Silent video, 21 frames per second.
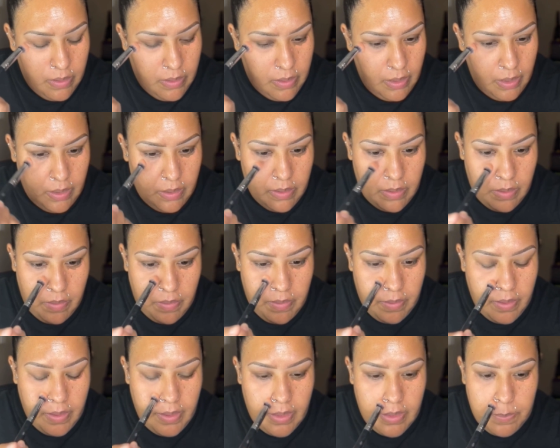it.
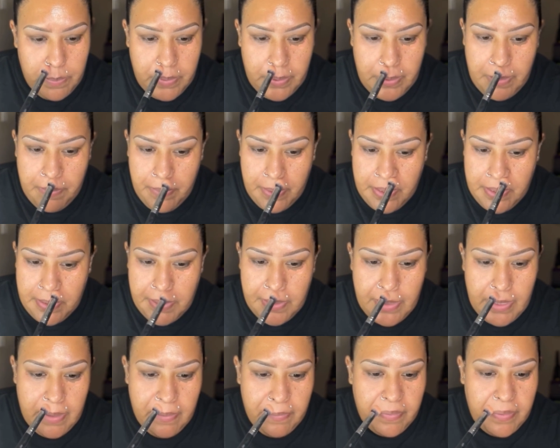That's pretty much
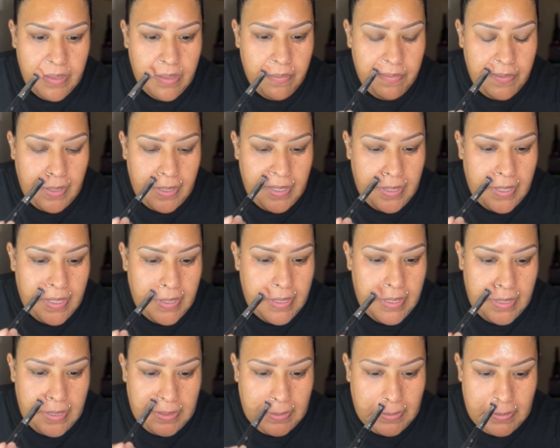to get rid of like
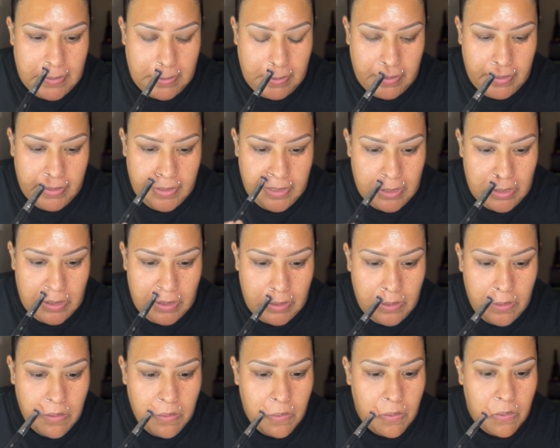any dark
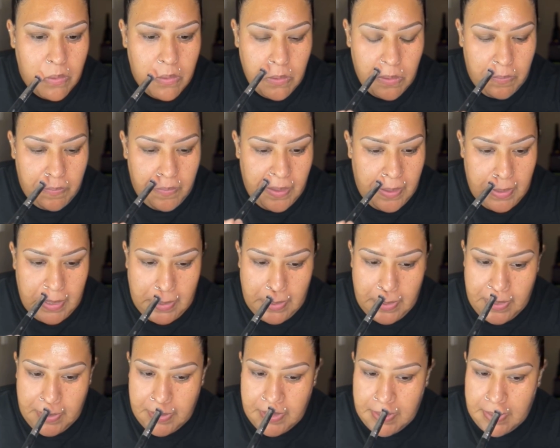circles or
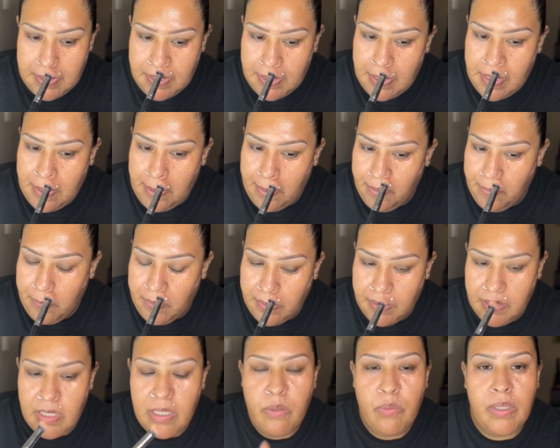redness,
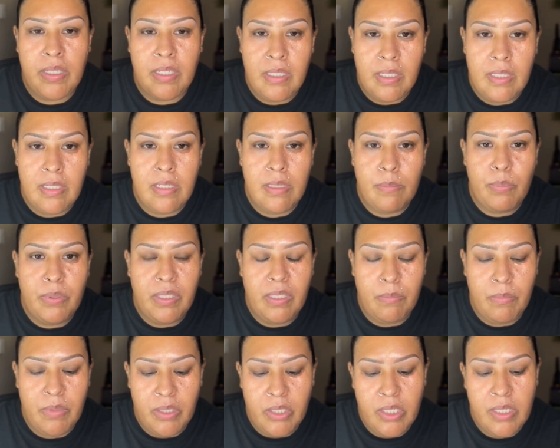unwanted redness, pretty
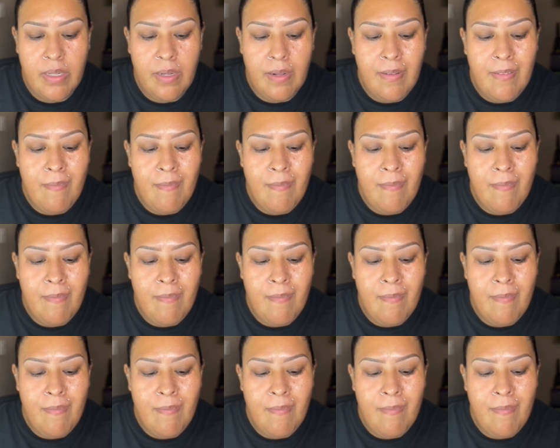much.